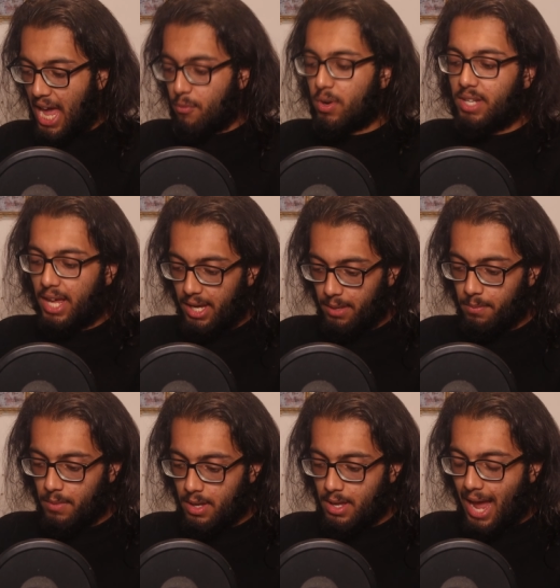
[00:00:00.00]
every day
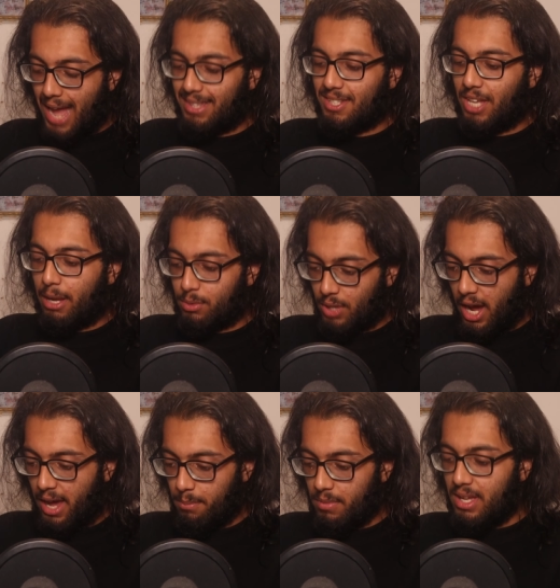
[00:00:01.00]
at the same
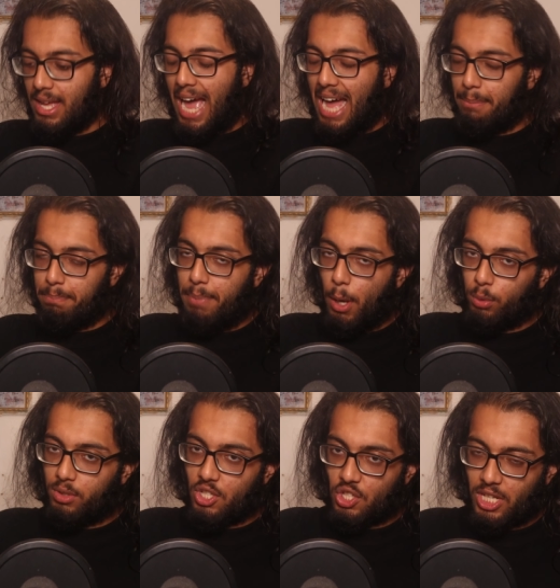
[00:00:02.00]
time and
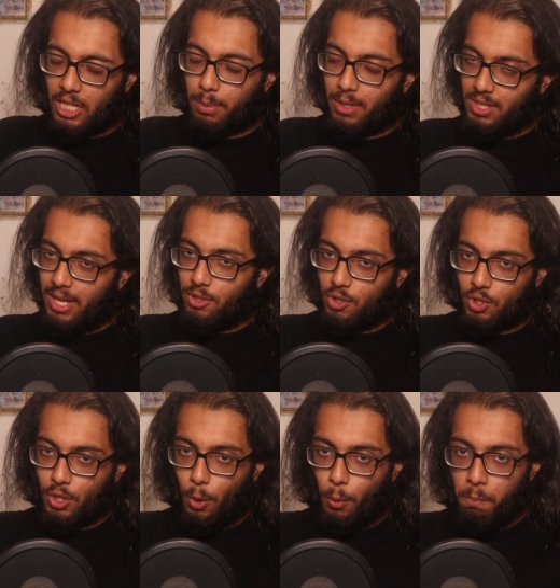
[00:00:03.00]
build the skill up because it is a
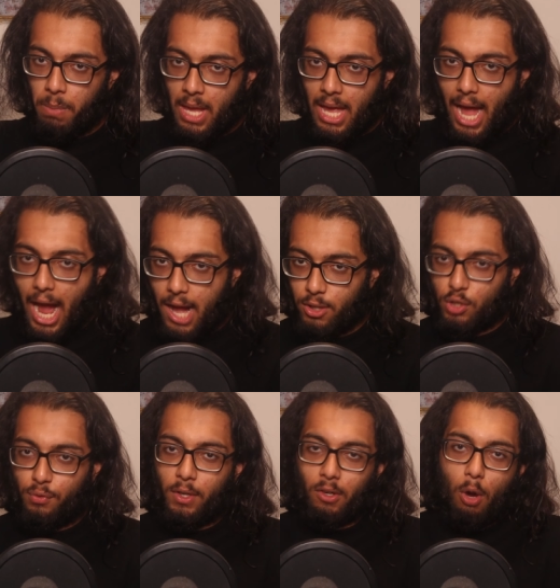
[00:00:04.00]
skill and
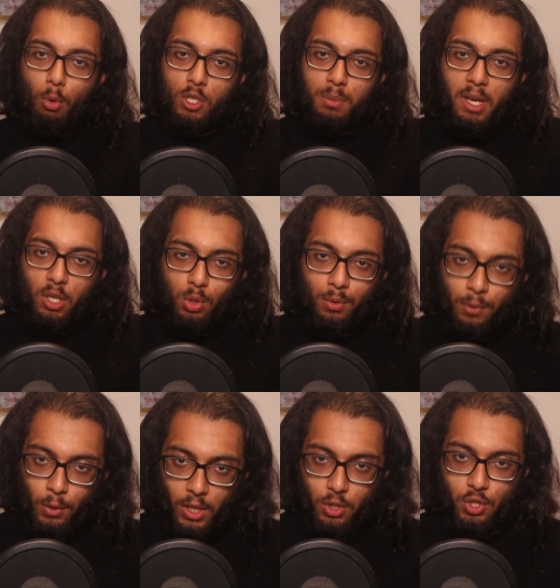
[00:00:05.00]
just figure out what's making you
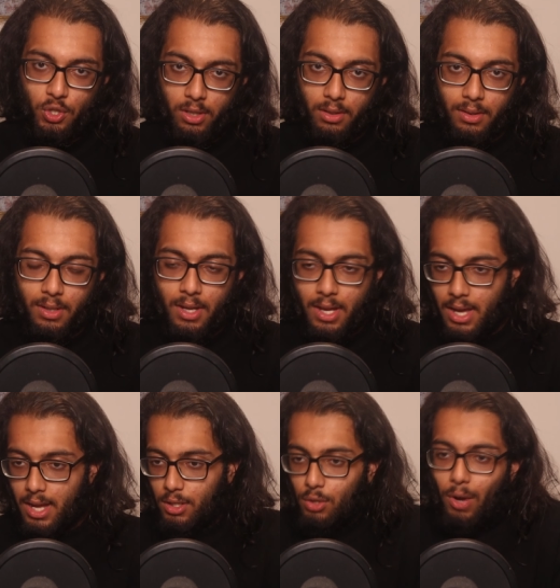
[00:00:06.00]
feel like shit.
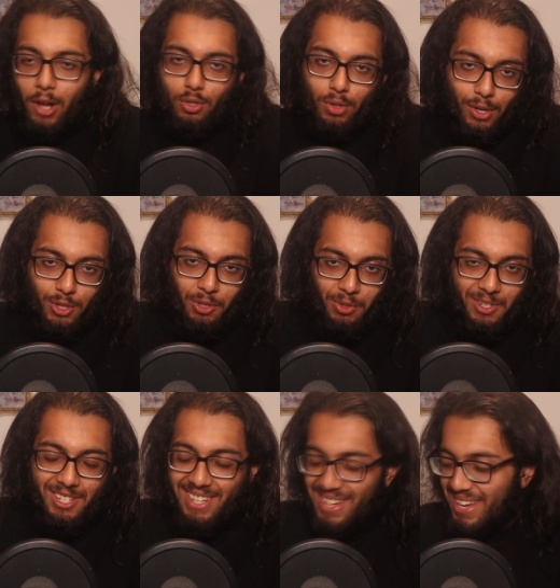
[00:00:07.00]
Congratulations.